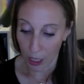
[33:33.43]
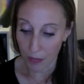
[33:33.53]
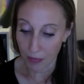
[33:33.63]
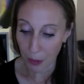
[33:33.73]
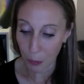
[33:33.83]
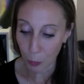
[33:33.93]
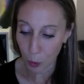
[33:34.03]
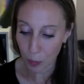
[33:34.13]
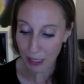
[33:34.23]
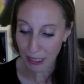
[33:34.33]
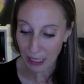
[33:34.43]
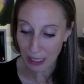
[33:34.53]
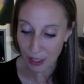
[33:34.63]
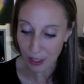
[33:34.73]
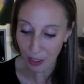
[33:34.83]
If a woman
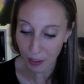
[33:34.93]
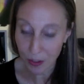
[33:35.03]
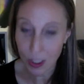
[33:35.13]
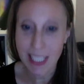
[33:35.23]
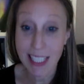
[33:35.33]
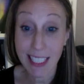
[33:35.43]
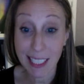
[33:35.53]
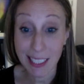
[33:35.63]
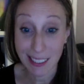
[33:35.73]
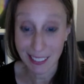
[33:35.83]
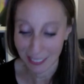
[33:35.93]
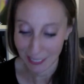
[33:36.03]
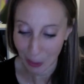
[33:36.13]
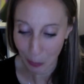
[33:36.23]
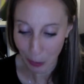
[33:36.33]
conceives seed,
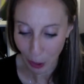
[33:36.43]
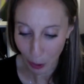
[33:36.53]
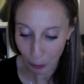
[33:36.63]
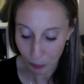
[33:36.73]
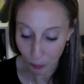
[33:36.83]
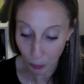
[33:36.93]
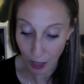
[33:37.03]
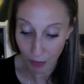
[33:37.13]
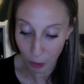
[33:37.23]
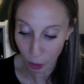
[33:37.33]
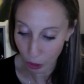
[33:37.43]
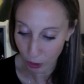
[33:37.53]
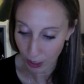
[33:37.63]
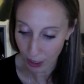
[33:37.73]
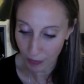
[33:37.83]
here we go. We have
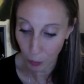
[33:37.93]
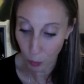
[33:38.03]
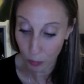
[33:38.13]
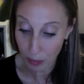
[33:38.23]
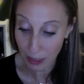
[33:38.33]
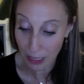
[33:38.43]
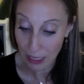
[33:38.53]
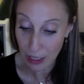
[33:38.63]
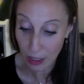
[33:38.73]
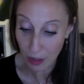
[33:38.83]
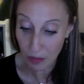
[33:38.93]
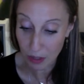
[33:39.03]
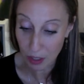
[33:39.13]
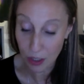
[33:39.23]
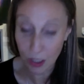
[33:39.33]
learned that if a woman conceives
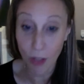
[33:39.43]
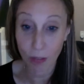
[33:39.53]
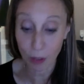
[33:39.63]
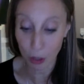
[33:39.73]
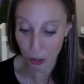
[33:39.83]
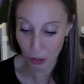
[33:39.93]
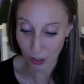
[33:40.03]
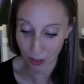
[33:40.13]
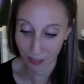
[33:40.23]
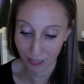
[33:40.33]
the seed first,